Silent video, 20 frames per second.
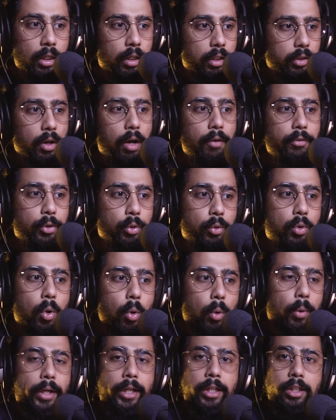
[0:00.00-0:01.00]
you have to
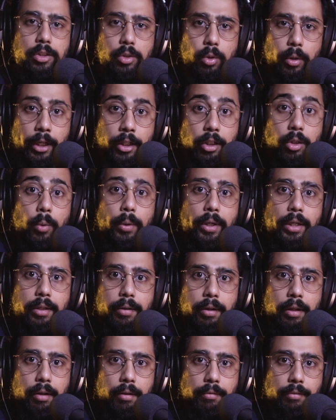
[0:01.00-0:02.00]
go into it
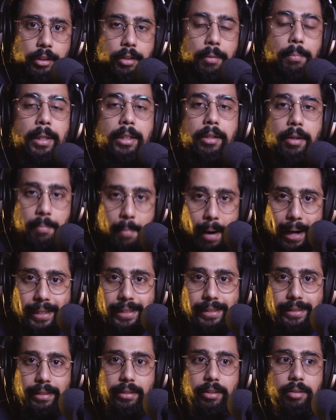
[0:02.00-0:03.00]
with a better
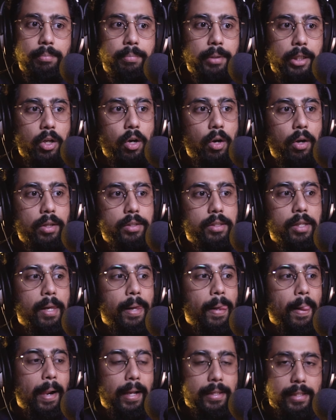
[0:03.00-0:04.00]
mindset. Because,
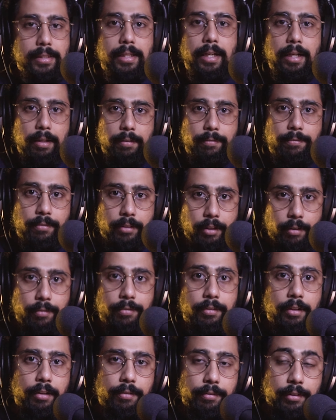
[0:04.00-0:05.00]
as I said,
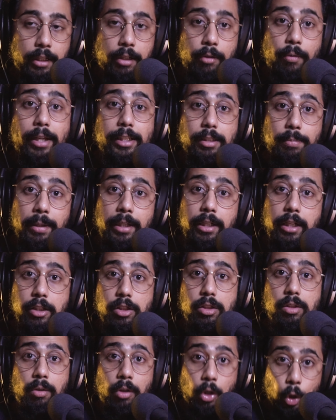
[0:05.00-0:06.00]
if the investment
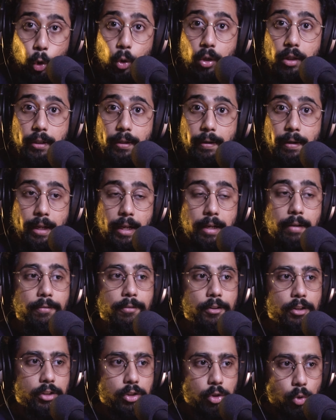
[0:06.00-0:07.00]
is good and if
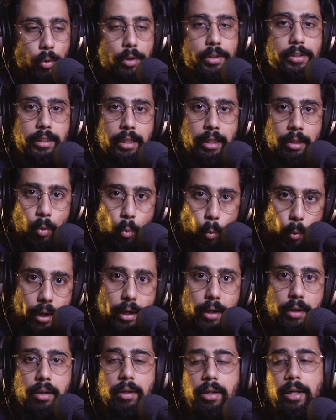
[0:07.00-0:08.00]
it soaks in
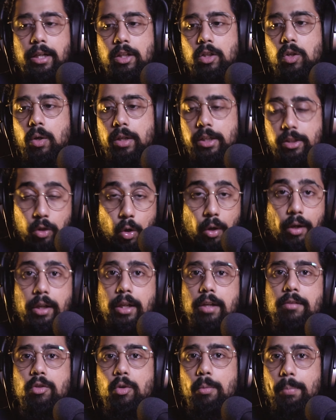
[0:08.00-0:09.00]
well, it's gonna
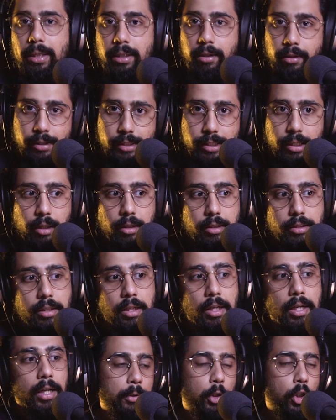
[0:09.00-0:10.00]
give you better results.
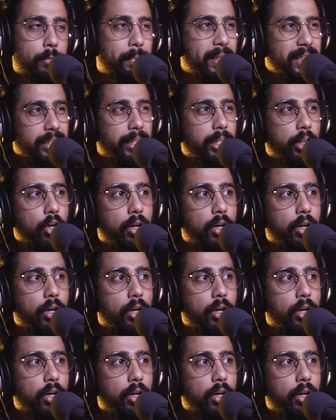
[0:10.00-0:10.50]
Because basically,